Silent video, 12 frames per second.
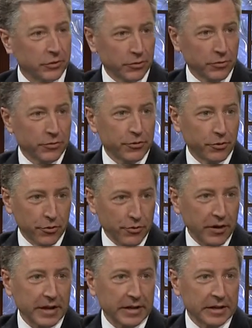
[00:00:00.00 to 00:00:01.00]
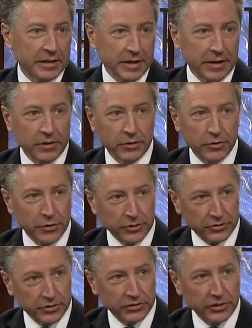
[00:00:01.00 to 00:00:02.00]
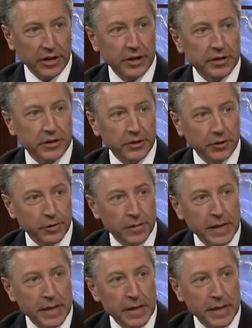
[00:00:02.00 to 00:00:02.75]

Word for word: you're, you're cracking down on society here.